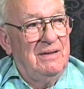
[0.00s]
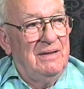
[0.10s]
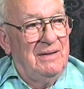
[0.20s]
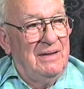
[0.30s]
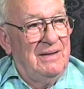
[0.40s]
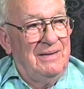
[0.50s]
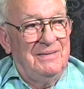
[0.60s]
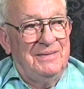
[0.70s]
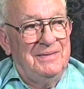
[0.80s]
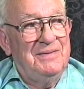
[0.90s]
uh,
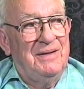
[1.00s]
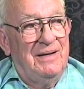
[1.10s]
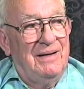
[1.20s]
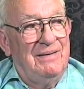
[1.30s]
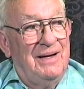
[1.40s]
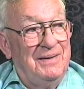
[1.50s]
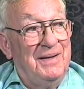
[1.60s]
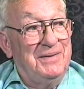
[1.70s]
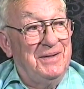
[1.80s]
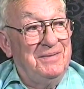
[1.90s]
I
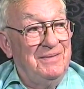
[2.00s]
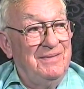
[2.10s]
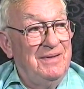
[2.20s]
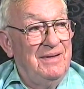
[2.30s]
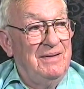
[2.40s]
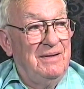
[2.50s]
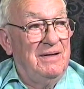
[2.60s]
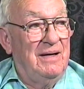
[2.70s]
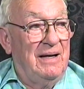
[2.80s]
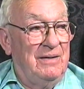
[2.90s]
liked it. Mm
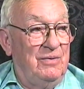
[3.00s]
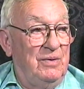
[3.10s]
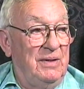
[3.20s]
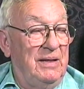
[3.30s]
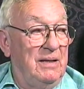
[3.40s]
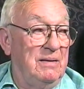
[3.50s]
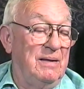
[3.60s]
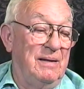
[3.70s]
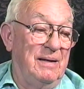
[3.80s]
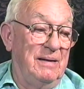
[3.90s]
-hmm. I'd do it again.
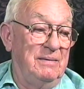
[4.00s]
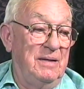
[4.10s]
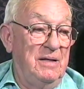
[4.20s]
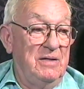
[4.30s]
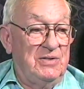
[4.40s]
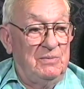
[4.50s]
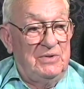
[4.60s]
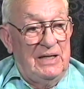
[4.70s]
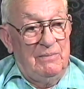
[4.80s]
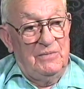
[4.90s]
Uh, I
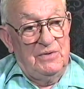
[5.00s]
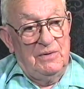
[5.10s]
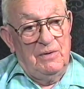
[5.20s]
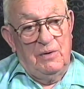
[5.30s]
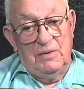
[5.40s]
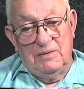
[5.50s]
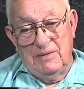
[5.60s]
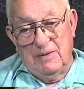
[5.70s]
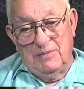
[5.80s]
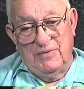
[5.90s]
sometime
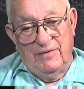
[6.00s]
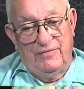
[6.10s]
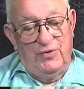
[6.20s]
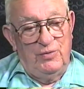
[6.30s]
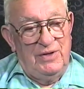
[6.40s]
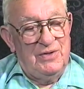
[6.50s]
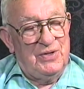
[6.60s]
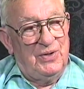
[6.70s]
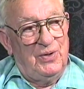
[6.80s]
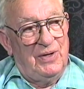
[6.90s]
uh, a, few years
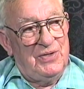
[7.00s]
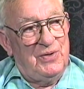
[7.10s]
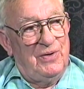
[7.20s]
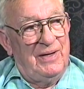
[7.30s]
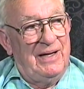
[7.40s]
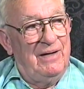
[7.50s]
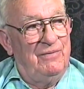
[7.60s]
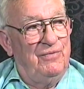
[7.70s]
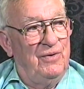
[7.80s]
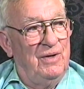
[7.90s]
ago I saw an ad
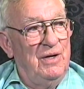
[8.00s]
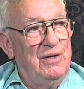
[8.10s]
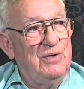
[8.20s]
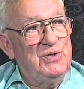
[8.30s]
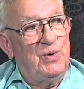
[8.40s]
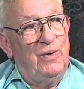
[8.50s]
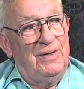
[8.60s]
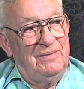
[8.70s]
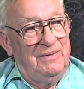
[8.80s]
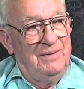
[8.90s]
for
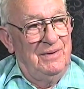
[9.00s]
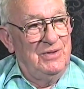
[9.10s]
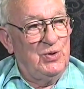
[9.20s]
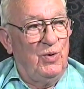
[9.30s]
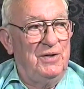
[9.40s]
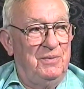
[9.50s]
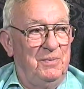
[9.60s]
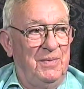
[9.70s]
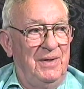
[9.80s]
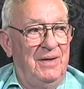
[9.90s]
Squantum, Squantum
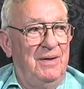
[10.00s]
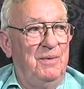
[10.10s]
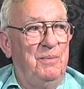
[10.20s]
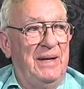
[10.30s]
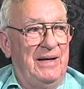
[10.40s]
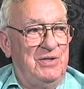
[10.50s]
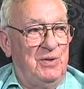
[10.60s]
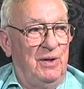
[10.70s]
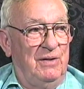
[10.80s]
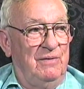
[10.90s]
Mass
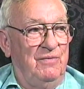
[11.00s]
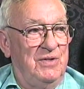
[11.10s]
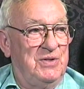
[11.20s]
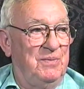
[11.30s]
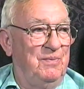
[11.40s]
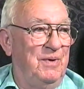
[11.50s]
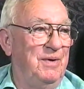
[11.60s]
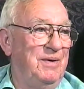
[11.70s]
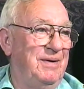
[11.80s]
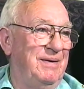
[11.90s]
looking for some
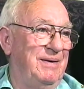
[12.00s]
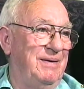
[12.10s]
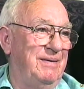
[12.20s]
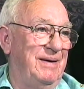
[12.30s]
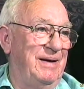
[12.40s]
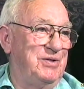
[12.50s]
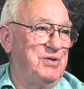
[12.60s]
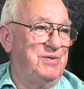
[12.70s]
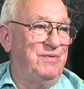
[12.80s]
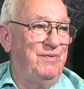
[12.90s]
ex